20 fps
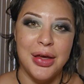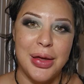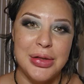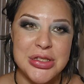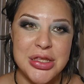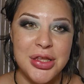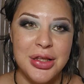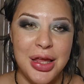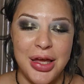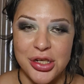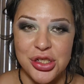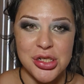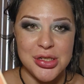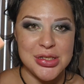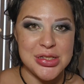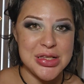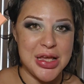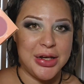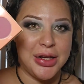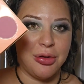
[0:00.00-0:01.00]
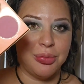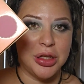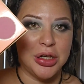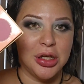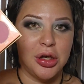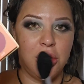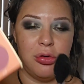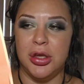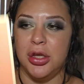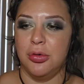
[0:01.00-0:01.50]
I did the lashes, and now I'm going to
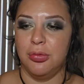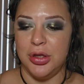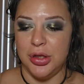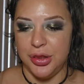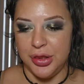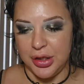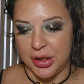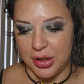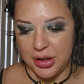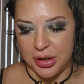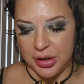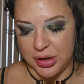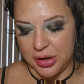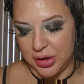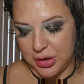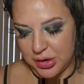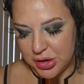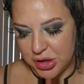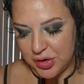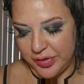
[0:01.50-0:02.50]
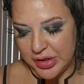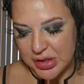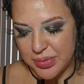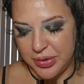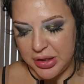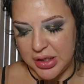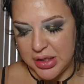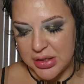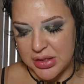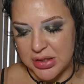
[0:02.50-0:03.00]
go in with the JUVIA'S
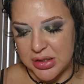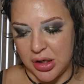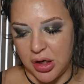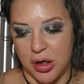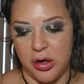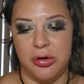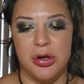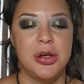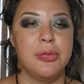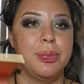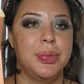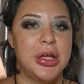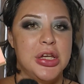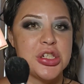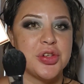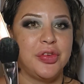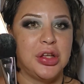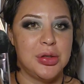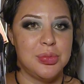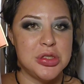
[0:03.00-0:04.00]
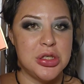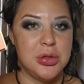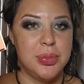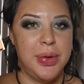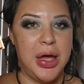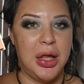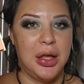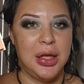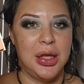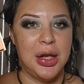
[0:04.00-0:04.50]
Place Saharan Blush Volume 2
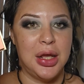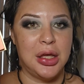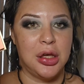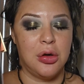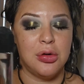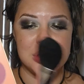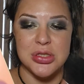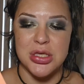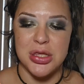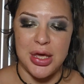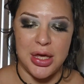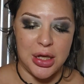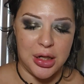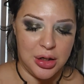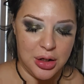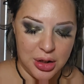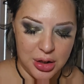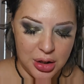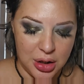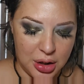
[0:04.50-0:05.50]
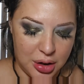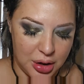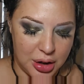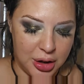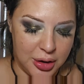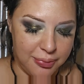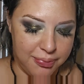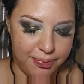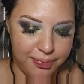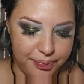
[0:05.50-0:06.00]
palette and go into that
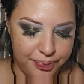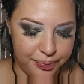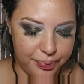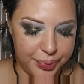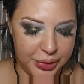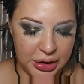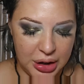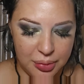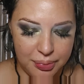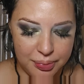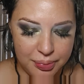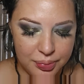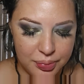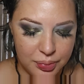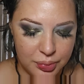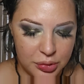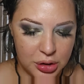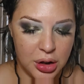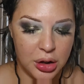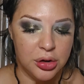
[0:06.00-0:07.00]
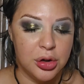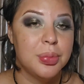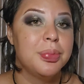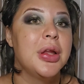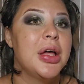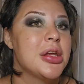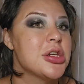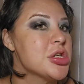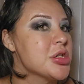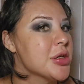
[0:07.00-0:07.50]
plum colored
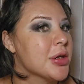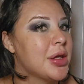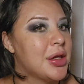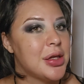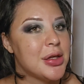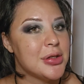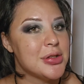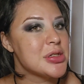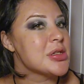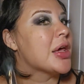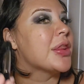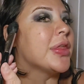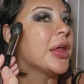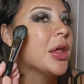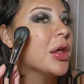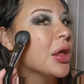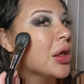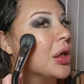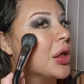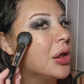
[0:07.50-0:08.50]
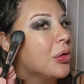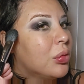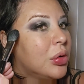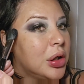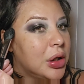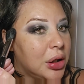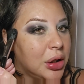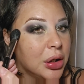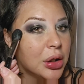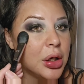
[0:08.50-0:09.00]
blush, because I think it
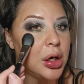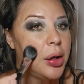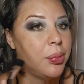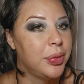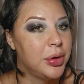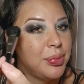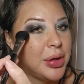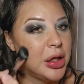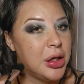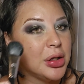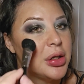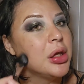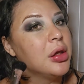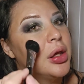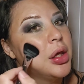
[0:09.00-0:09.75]
would complement